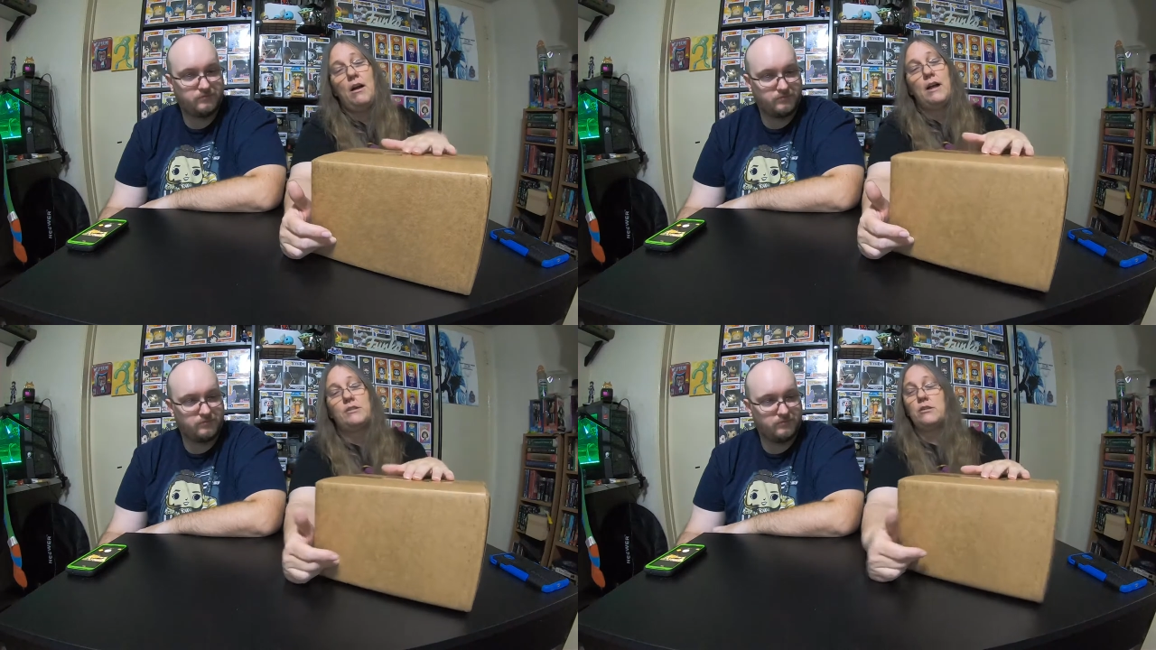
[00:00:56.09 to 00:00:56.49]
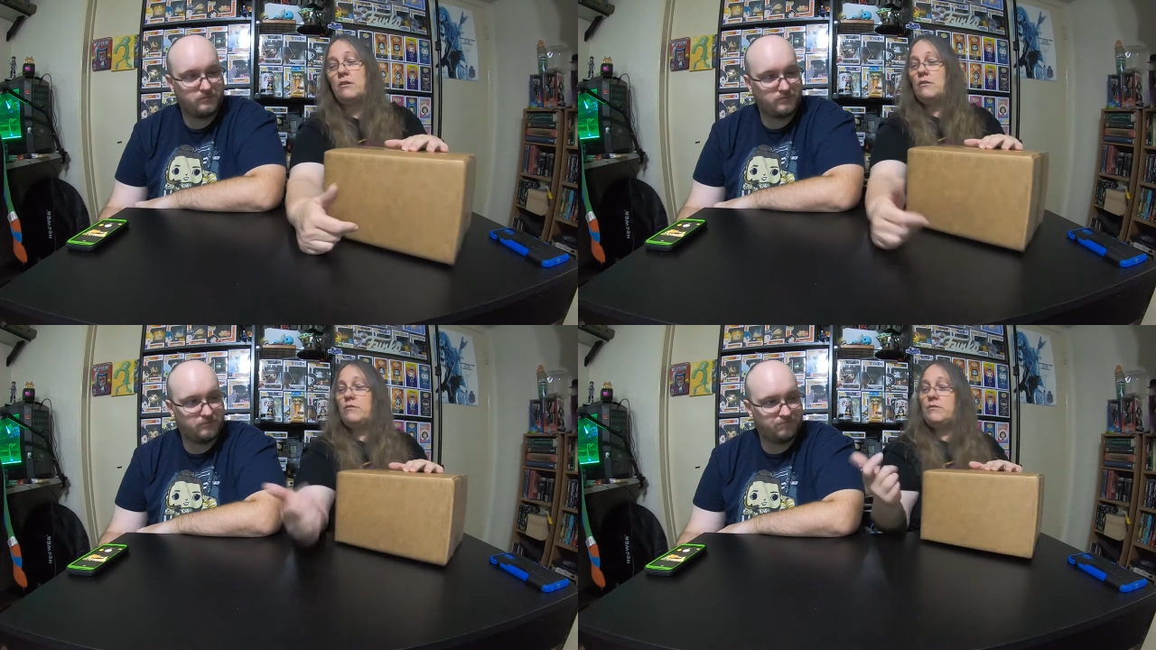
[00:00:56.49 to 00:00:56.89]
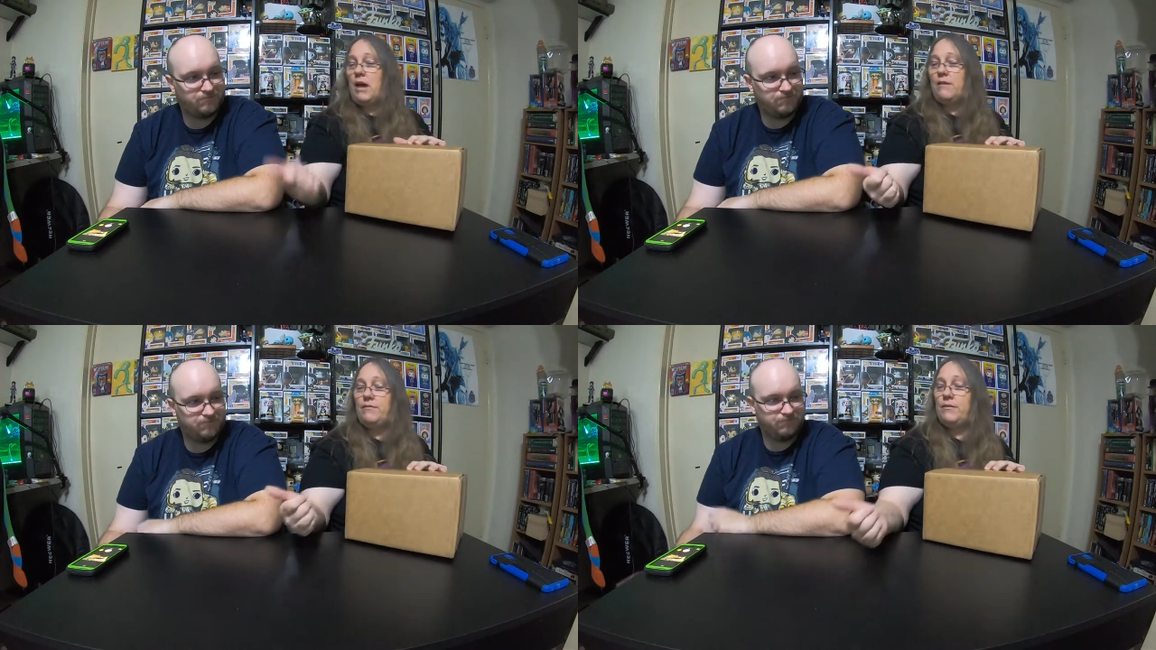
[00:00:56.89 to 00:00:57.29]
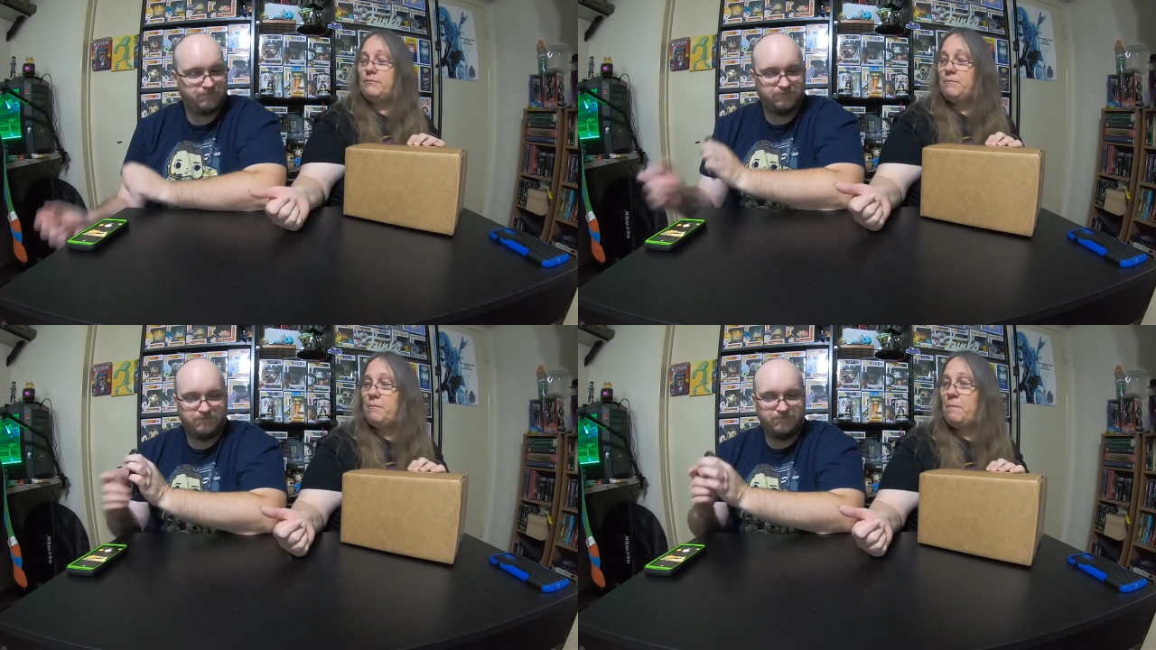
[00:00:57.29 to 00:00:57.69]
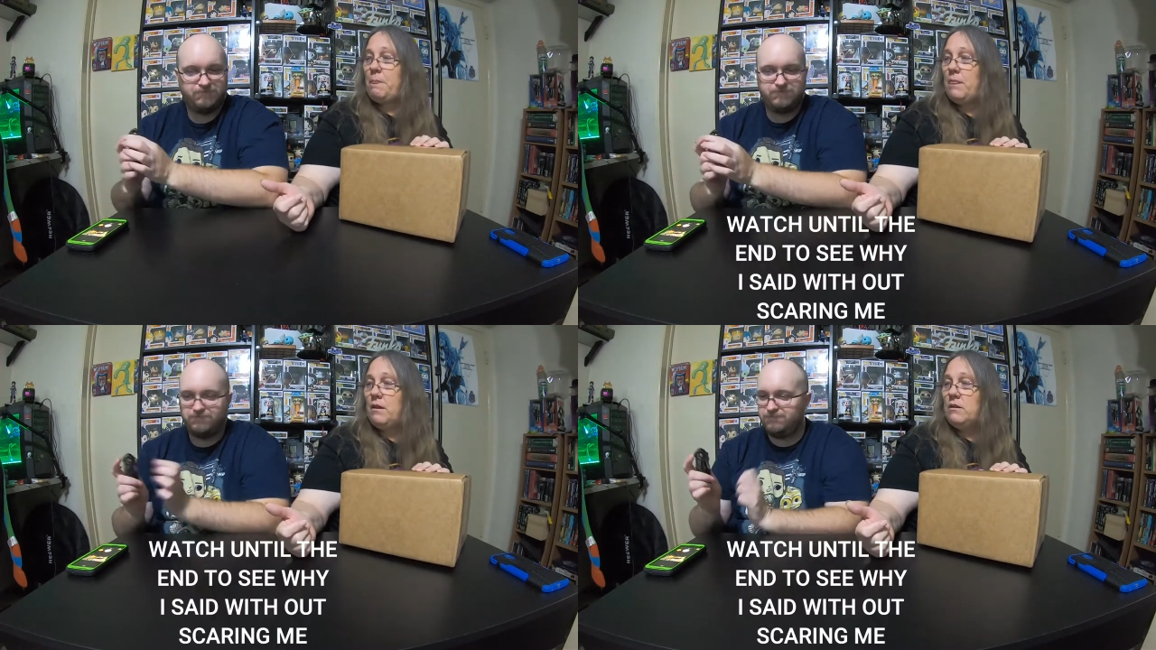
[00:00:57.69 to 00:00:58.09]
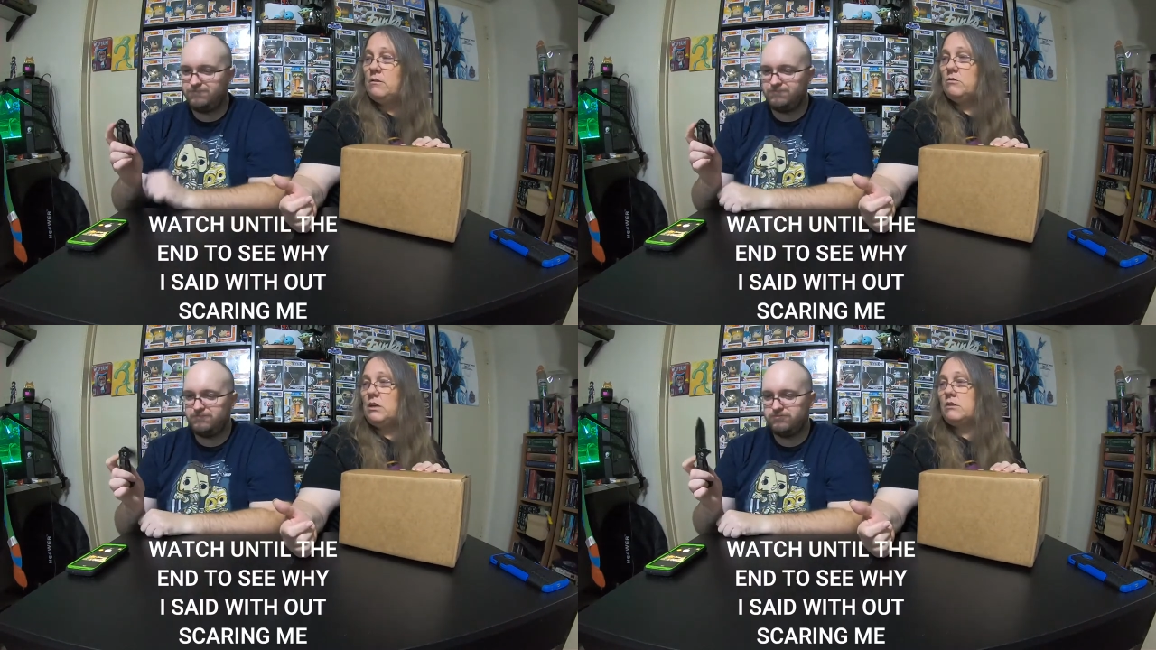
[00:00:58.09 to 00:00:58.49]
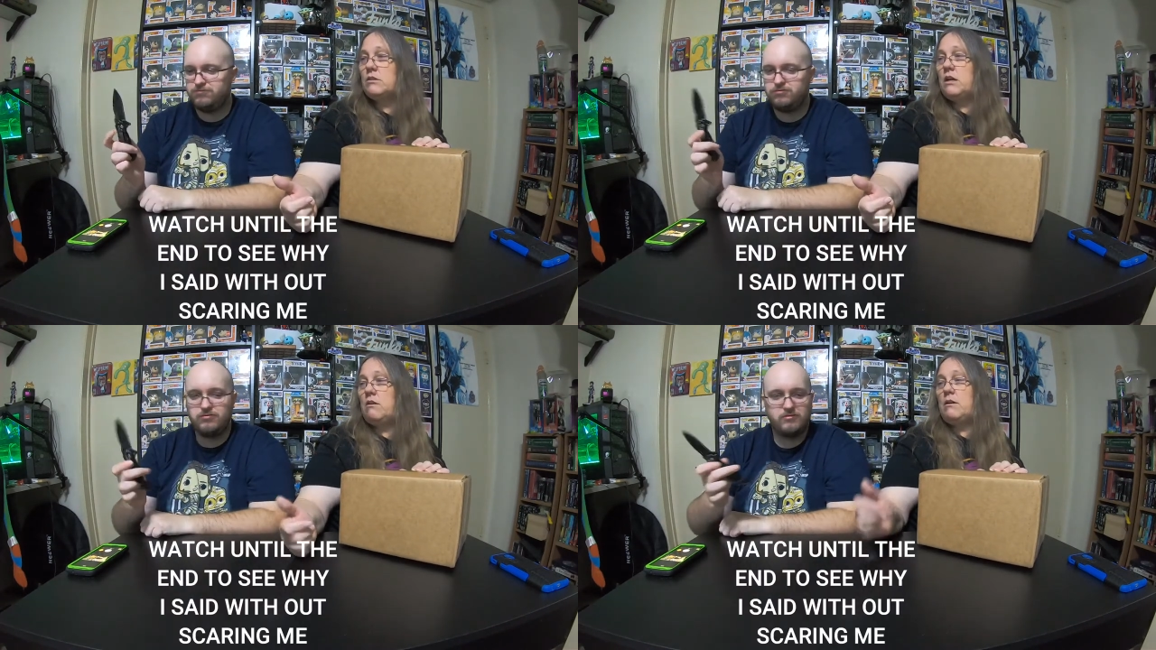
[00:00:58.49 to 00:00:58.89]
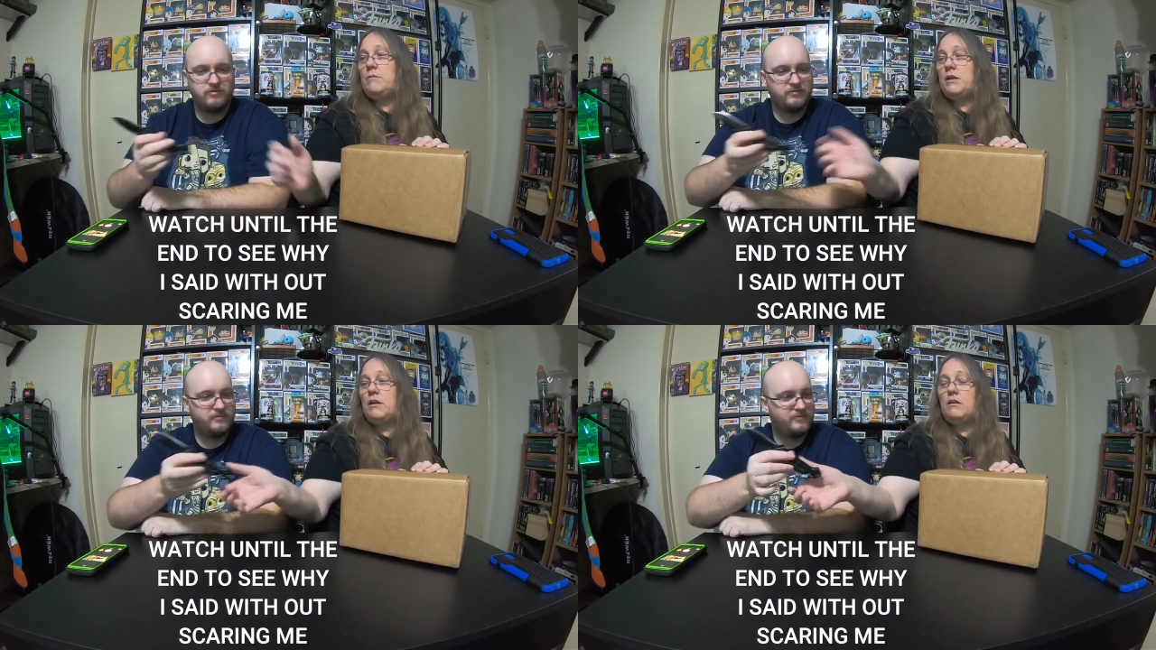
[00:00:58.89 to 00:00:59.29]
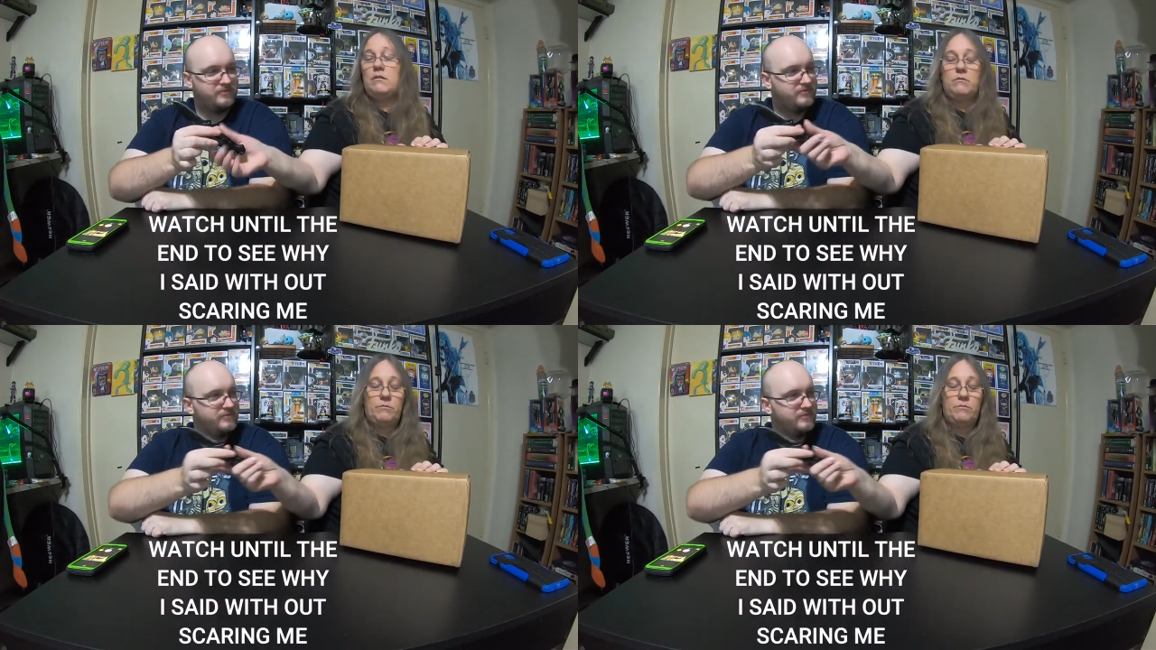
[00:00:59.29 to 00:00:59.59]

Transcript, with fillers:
Speaker 1: Alright, so knife, without scaring me.